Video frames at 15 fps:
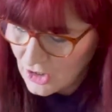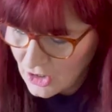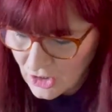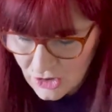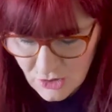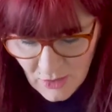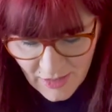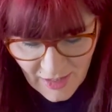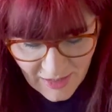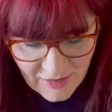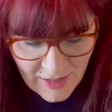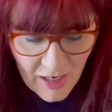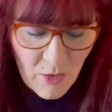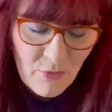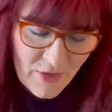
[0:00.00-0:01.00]
So I got
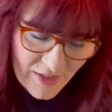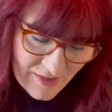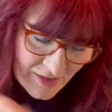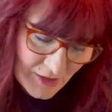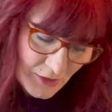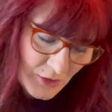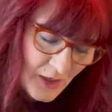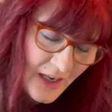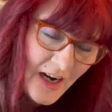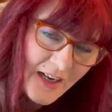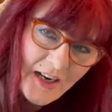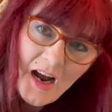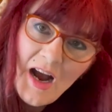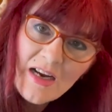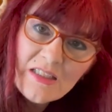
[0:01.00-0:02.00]
that. On this too, I got an
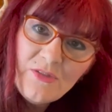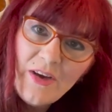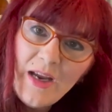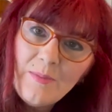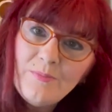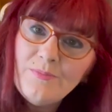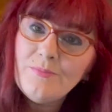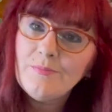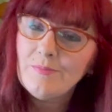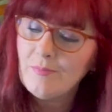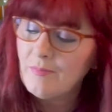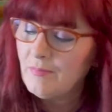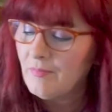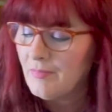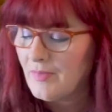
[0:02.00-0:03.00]
Oxfam,
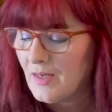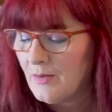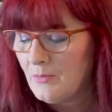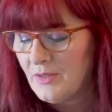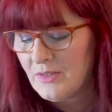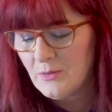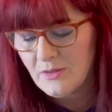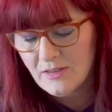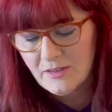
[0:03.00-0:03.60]
which was